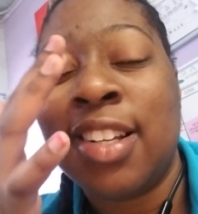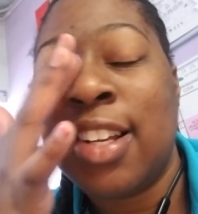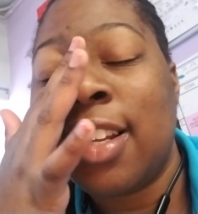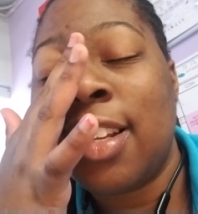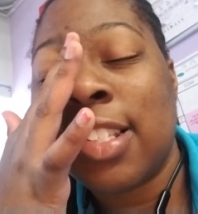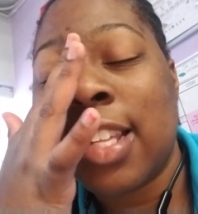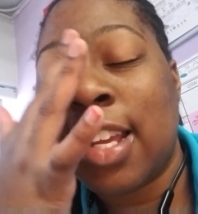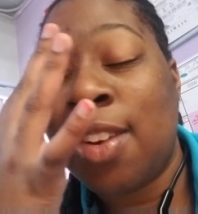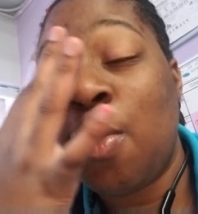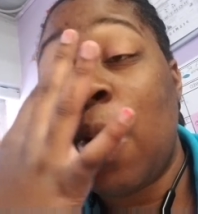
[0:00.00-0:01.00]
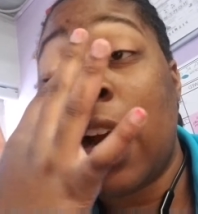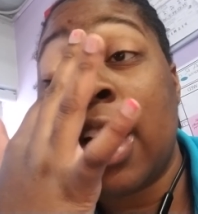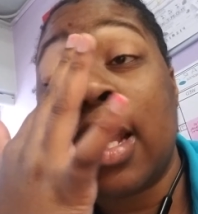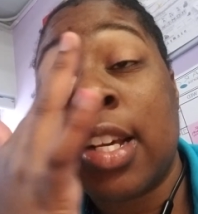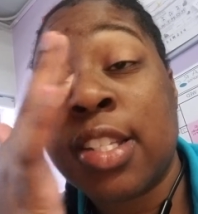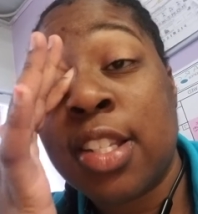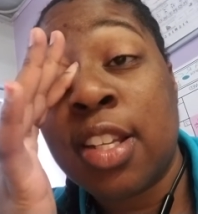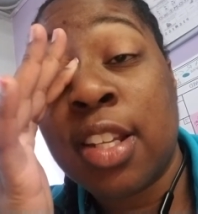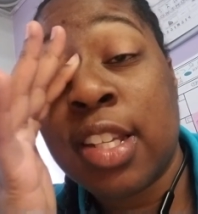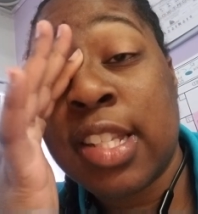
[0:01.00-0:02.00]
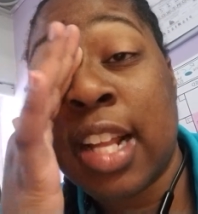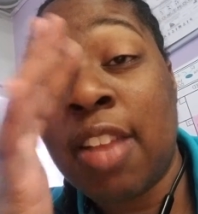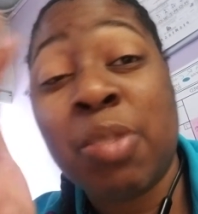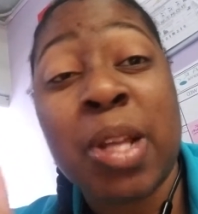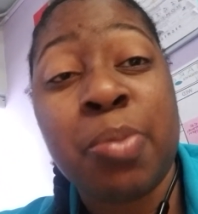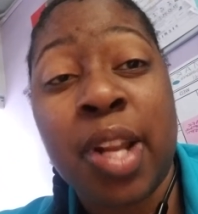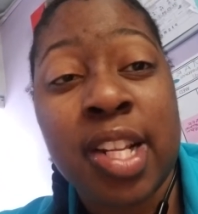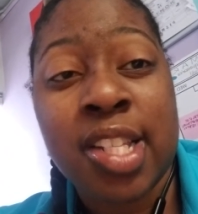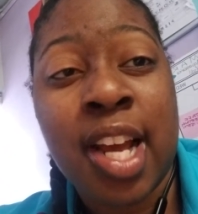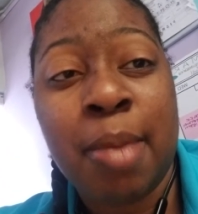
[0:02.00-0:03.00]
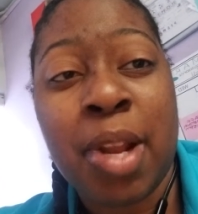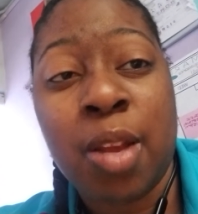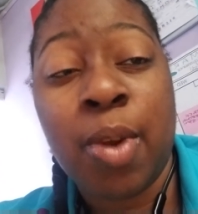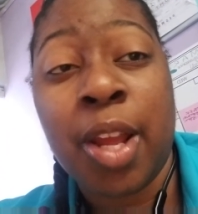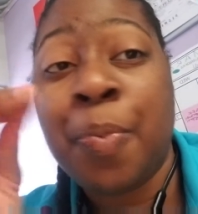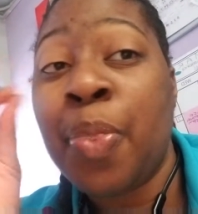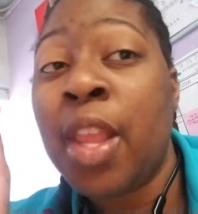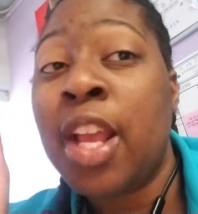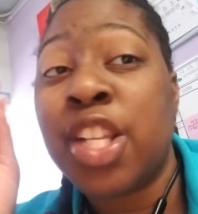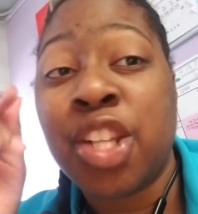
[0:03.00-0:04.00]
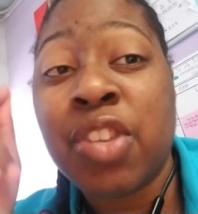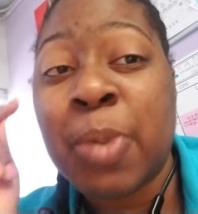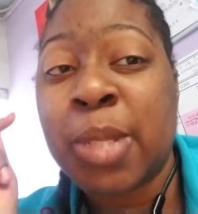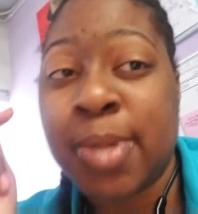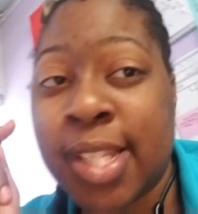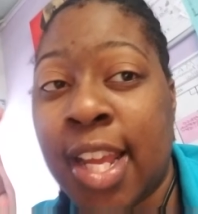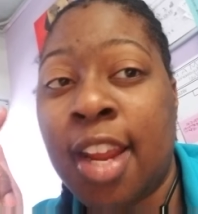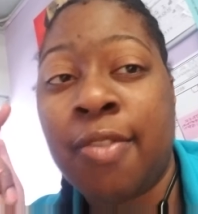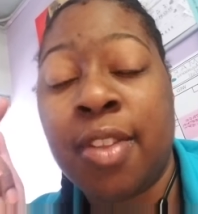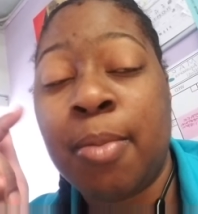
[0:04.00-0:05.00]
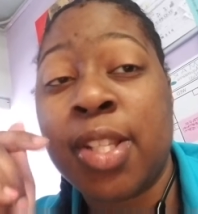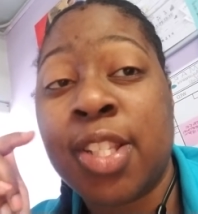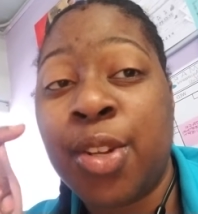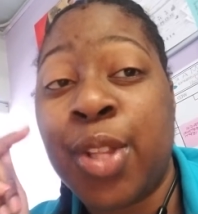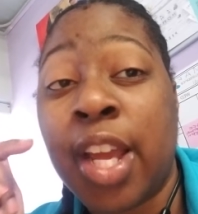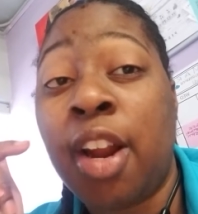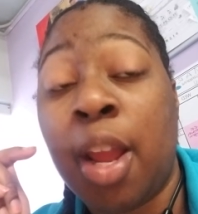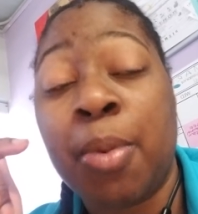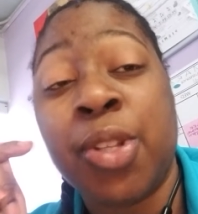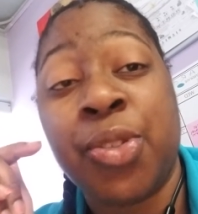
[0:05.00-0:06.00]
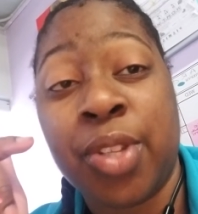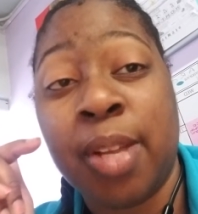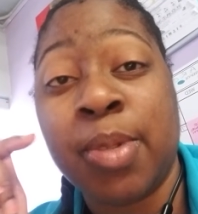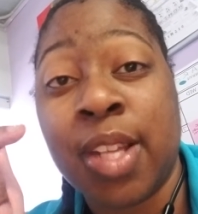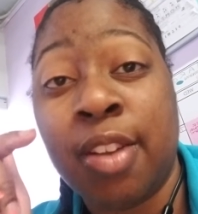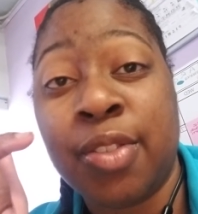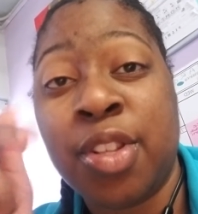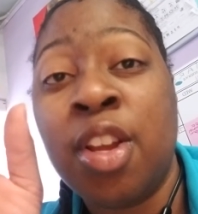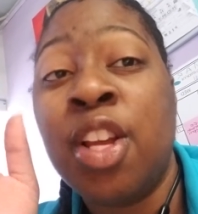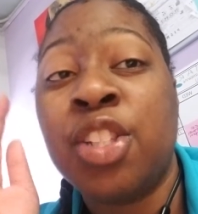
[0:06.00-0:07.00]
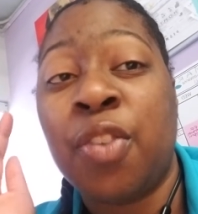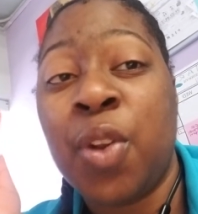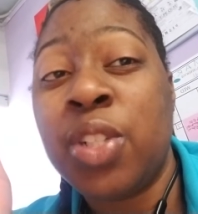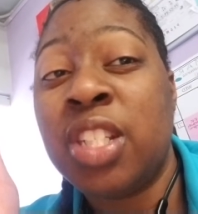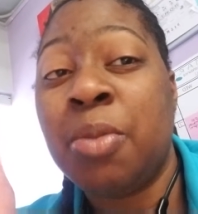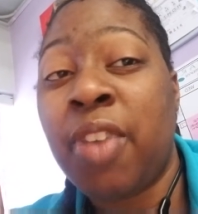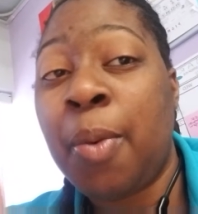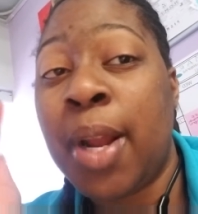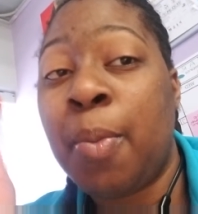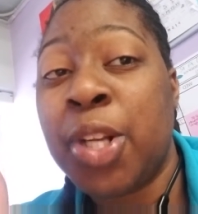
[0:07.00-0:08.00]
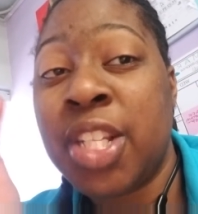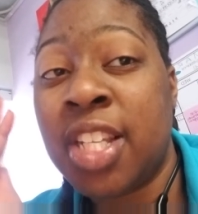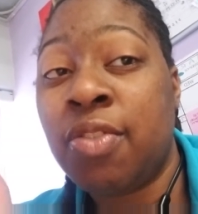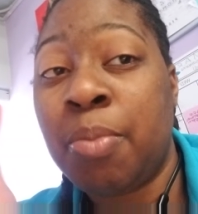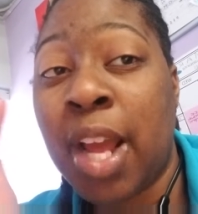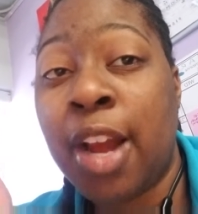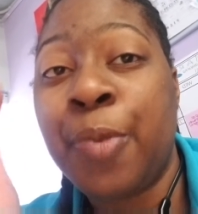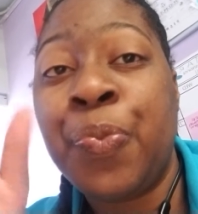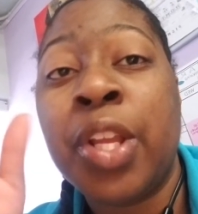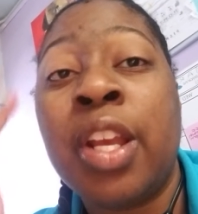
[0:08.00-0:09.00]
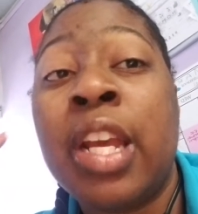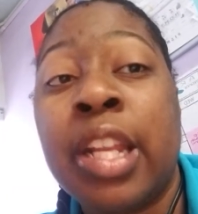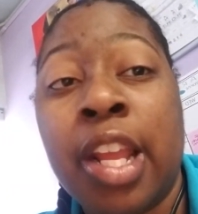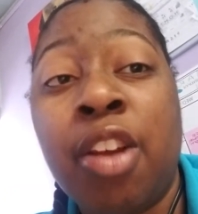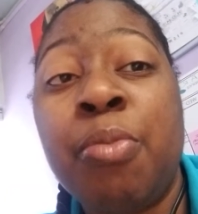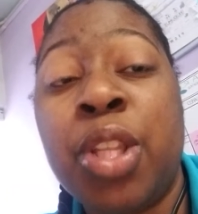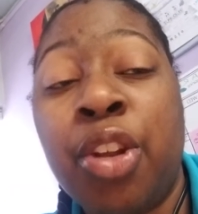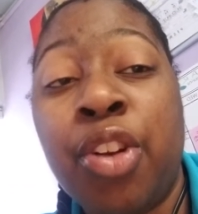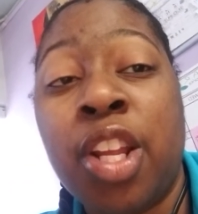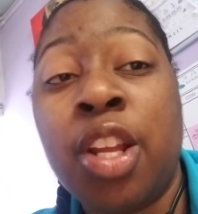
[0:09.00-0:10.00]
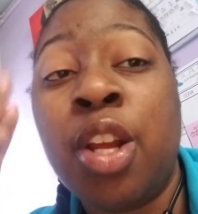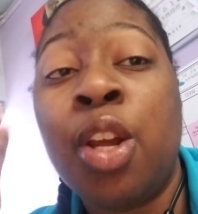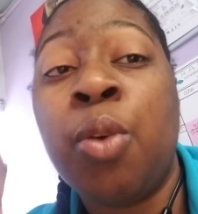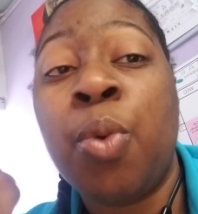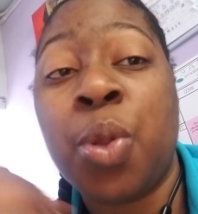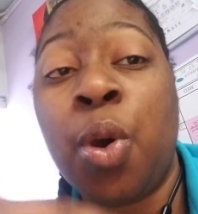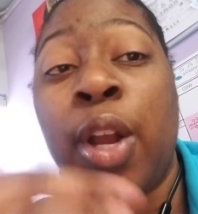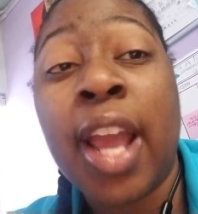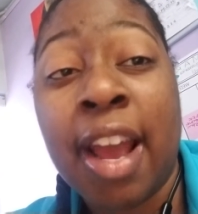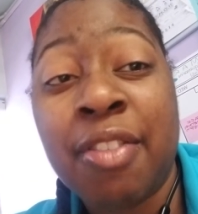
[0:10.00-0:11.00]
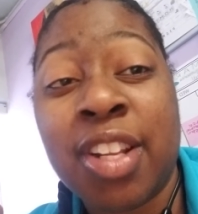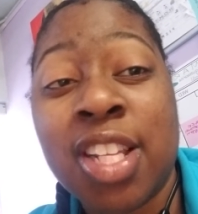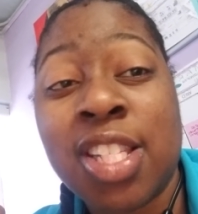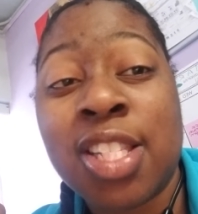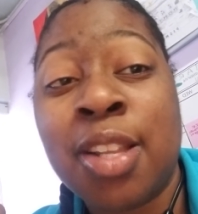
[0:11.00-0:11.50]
And it's like, why? Because it's not their responsibility at the time anyway it's your responsibility to take care of them until they are able to do it themselves. So if you don't teach them the right way to brush your teeth from now, they're going to be 30 with all cavities,